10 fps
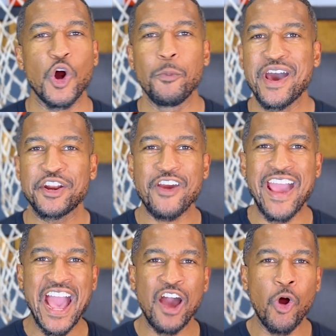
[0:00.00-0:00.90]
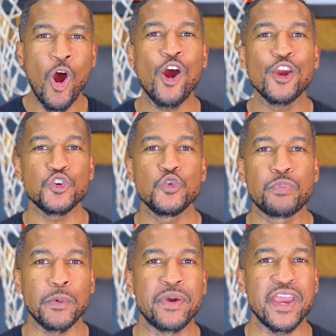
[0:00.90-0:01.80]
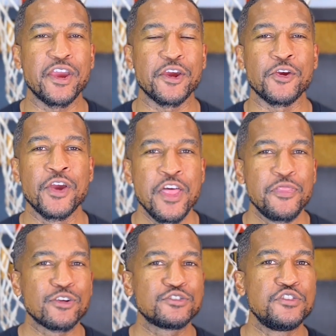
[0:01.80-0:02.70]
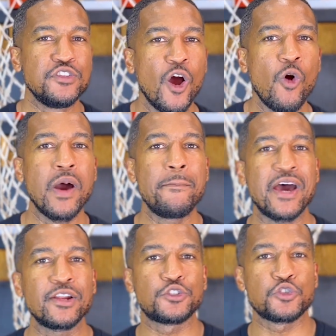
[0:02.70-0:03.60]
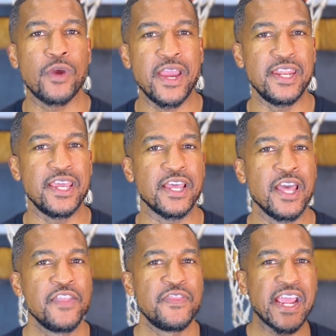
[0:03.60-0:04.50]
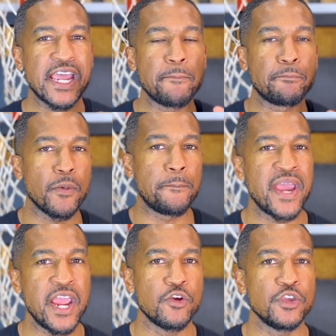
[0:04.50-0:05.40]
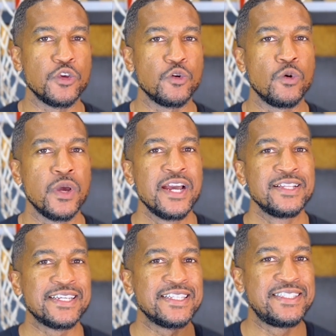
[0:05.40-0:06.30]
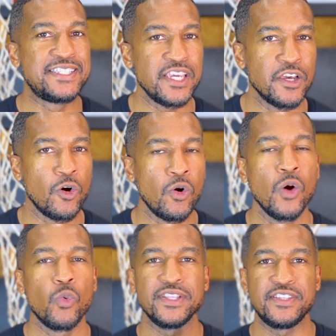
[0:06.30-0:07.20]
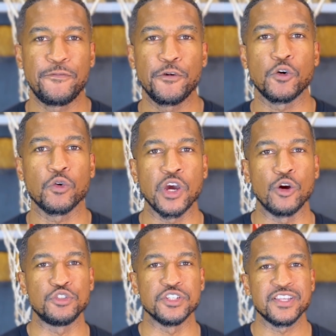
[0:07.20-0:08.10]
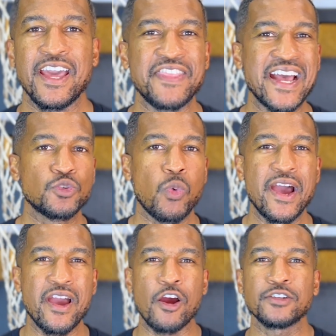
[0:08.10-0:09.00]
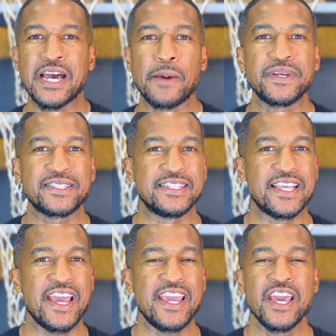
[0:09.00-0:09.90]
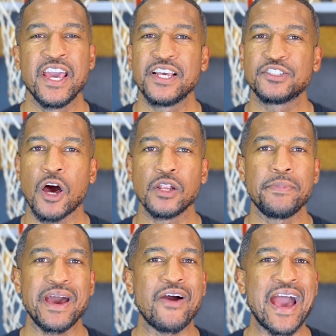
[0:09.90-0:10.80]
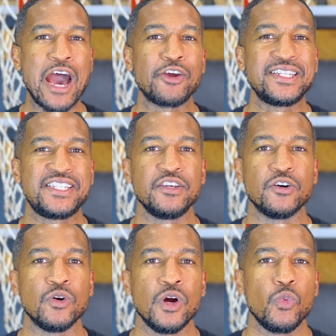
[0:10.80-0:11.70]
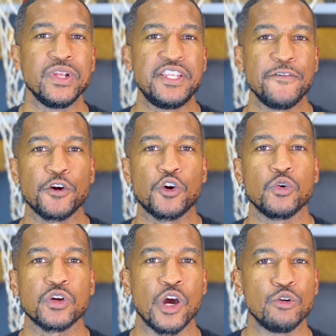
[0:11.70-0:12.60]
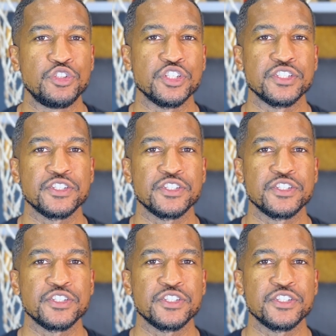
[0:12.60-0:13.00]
No matter how hard you prepare, there's no amount of training that can prepare you to deal with difficult coaches. And that's why our topic today is all about how to deal with difficult coaches.